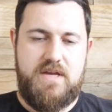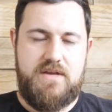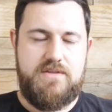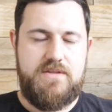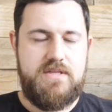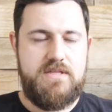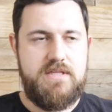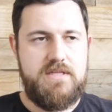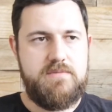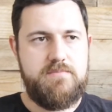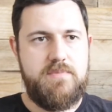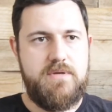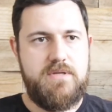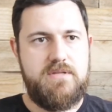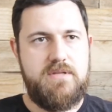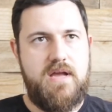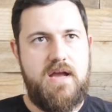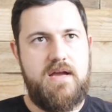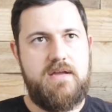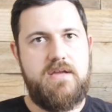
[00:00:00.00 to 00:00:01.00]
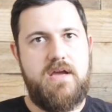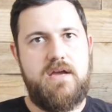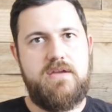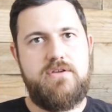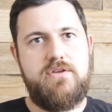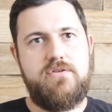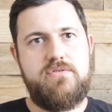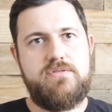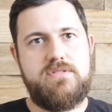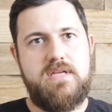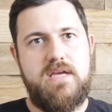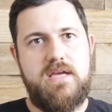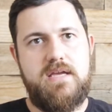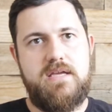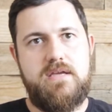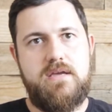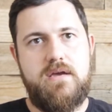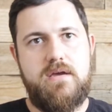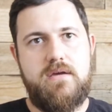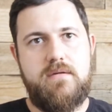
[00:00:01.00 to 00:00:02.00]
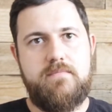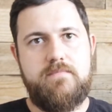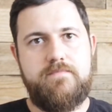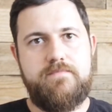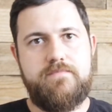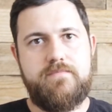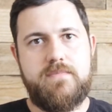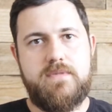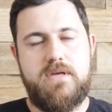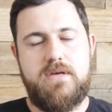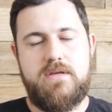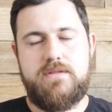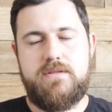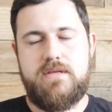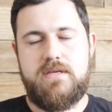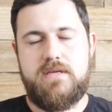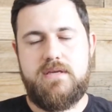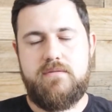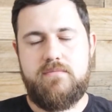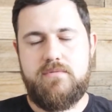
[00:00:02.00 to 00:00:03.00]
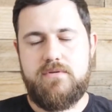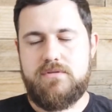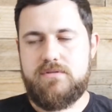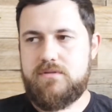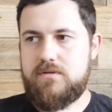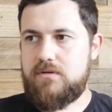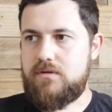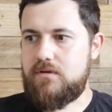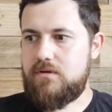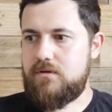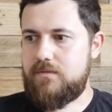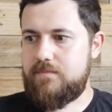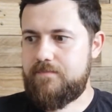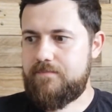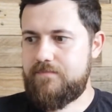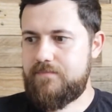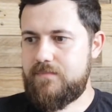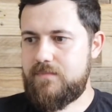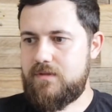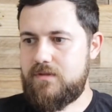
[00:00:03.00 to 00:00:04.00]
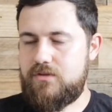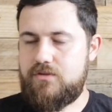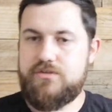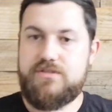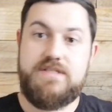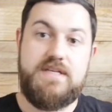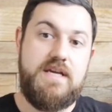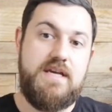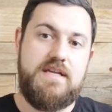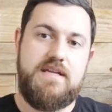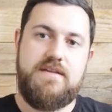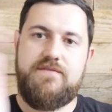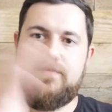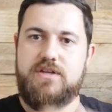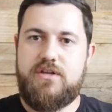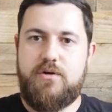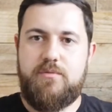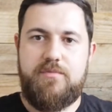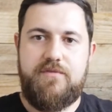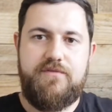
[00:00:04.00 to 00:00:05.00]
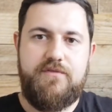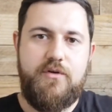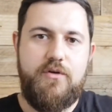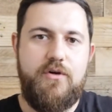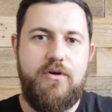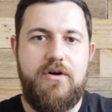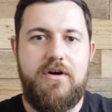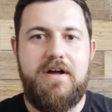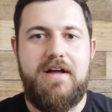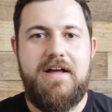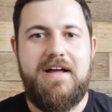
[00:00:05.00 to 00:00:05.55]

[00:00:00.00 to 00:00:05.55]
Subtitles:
I think this, but I used a. I think it was. You'll see it in the video before.